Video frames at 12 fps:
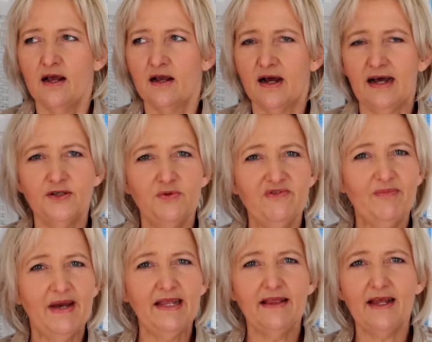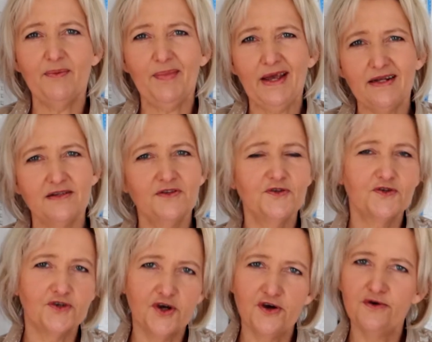Guys, we've made that pattern
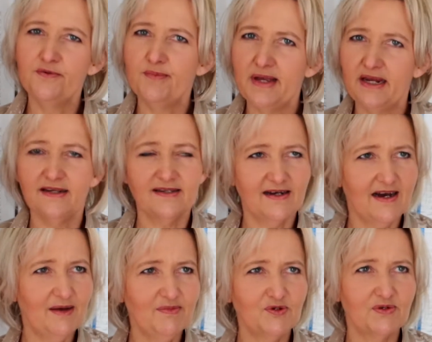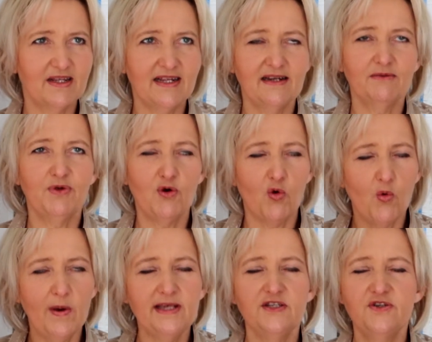so many times that we
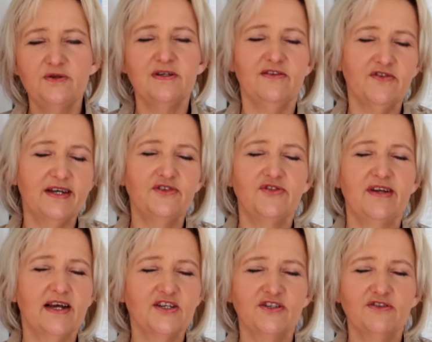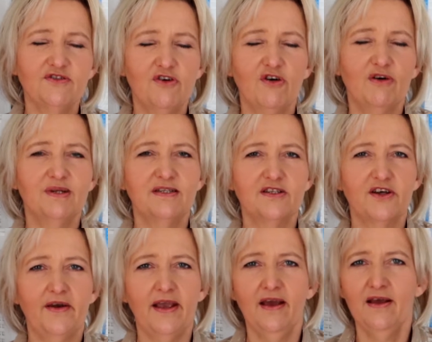always do it for Introduction to Garment
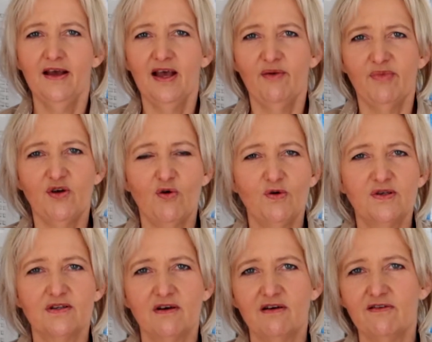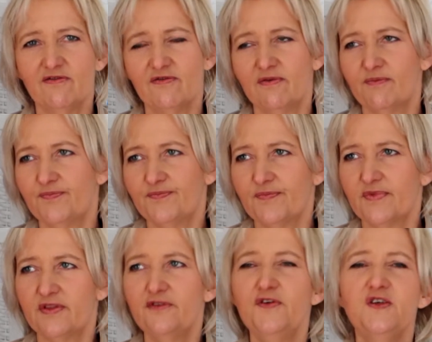Sewing because of
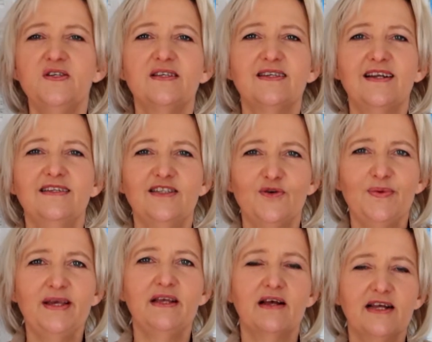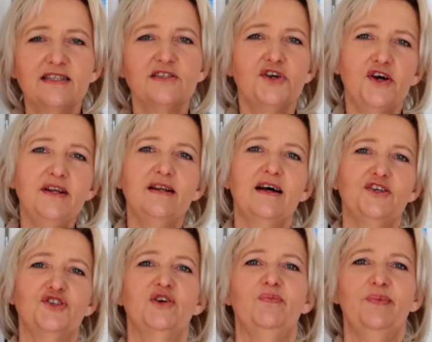the versatility. It's known in our
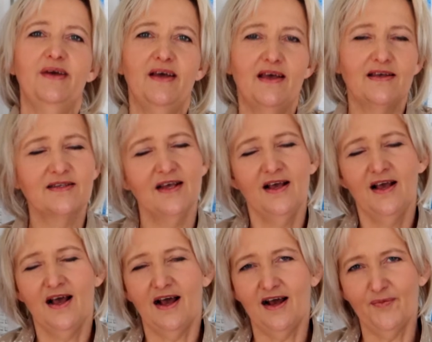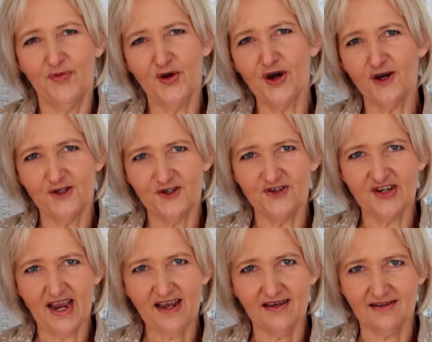shop as the go-to
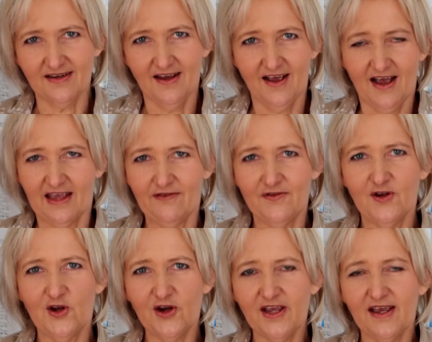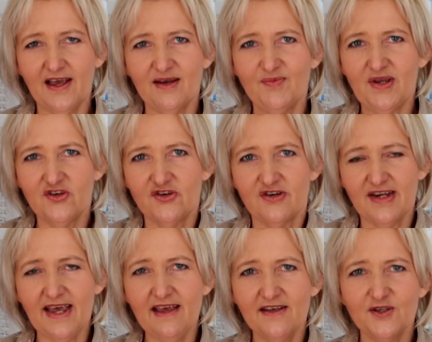jacket. If you're looking at me
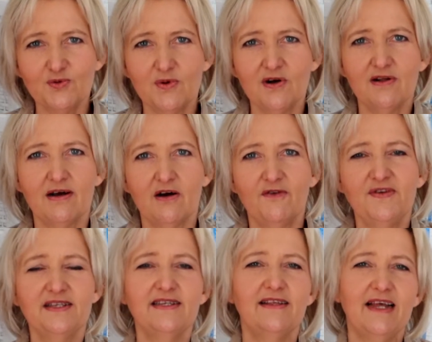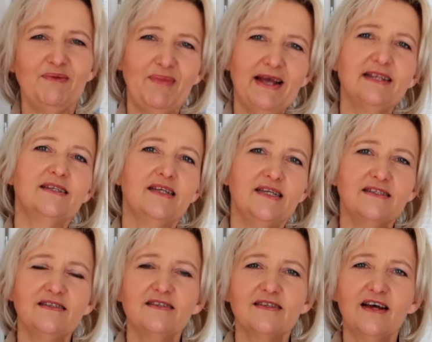today as well, obviously that pattern is
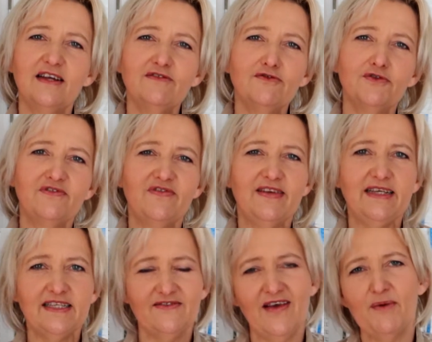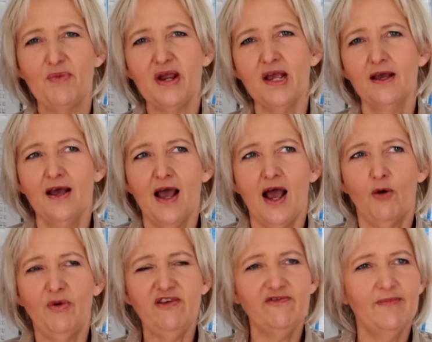designed for a fleece fabric.
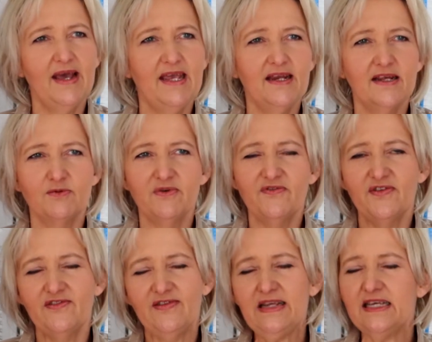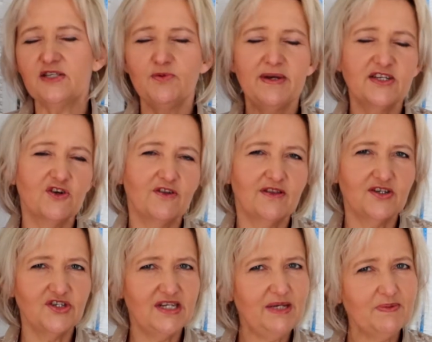We've made it with the fleece where it's got the
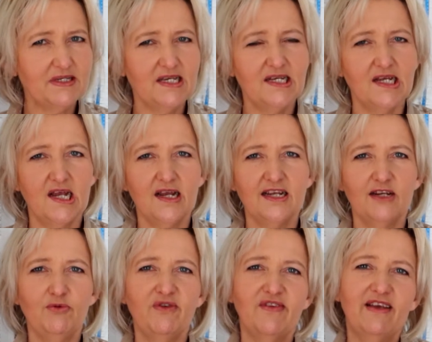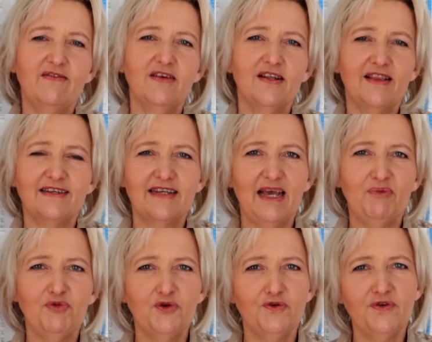sheepskin in it, and we've given it that
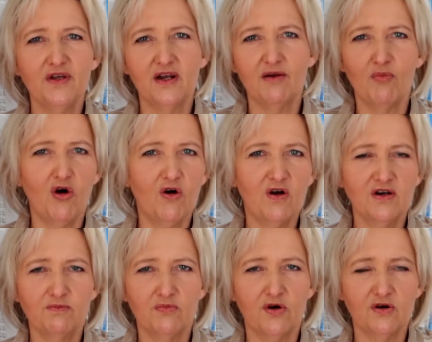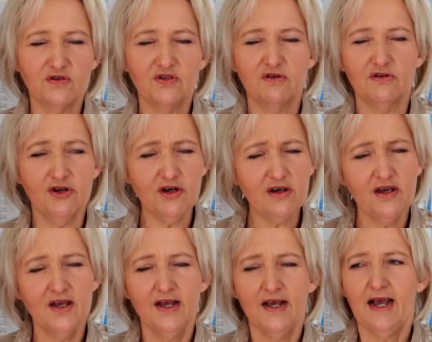Cape Union mart look
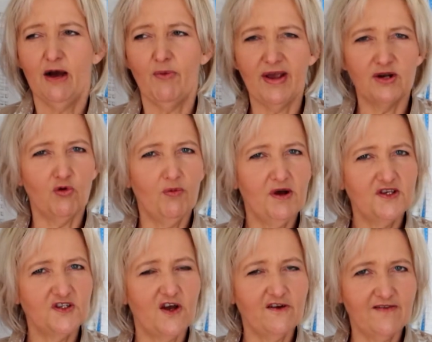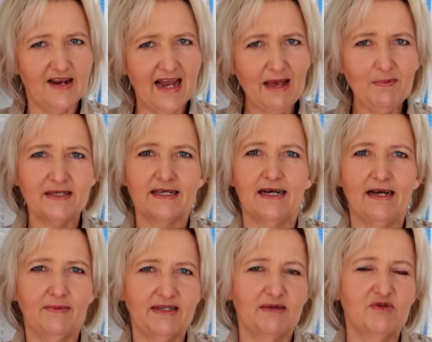where it almost overlaps.
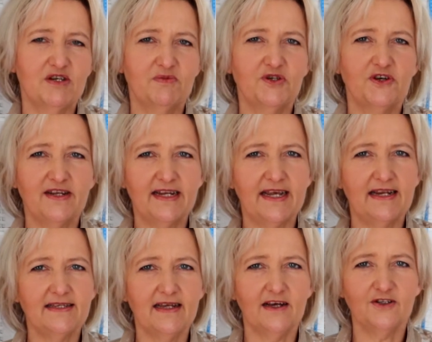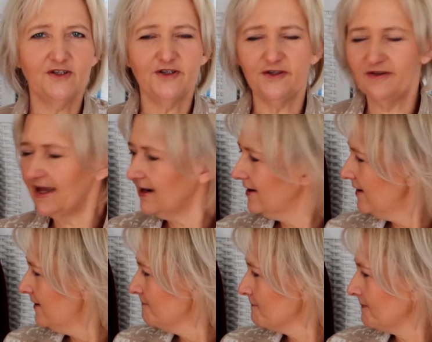Sometimes show the ladies how to do that.
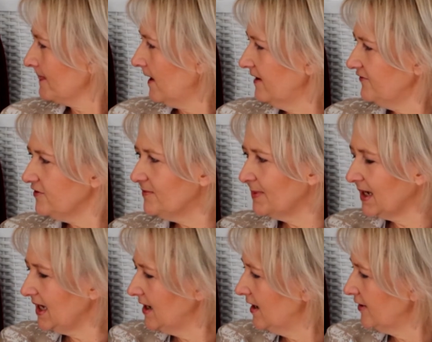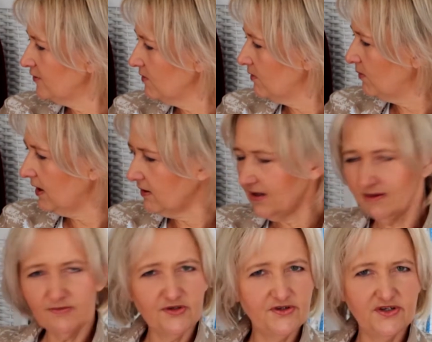If you're a beginner, you're
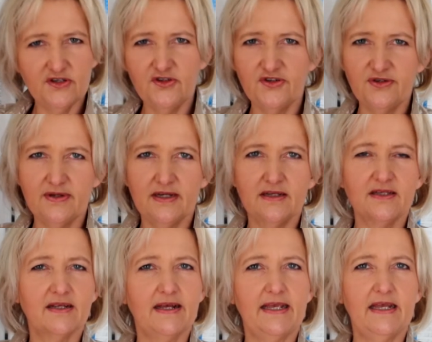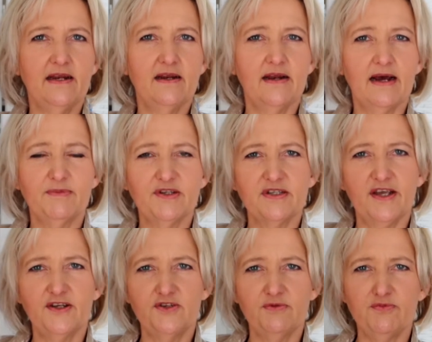welcome to just do it in, I'm just
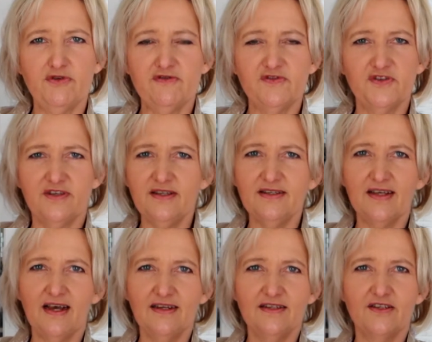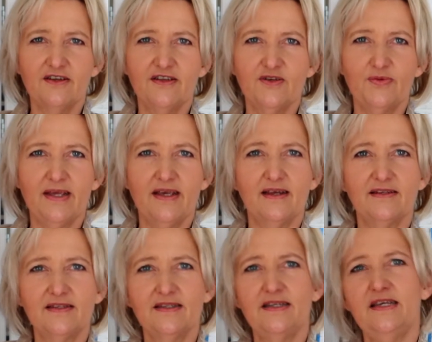going to move to this side so that we can
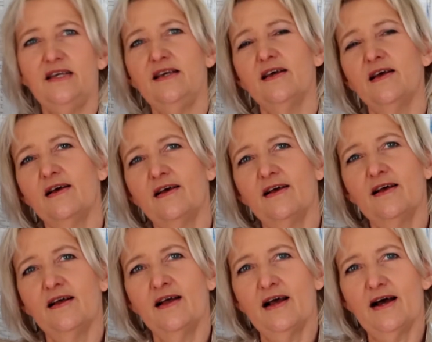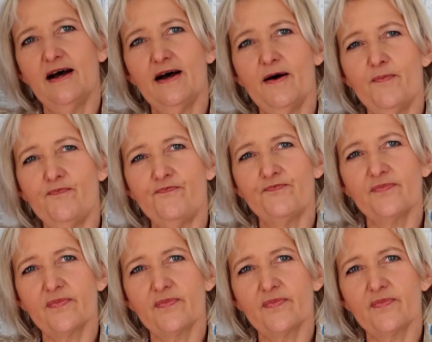see. Okay,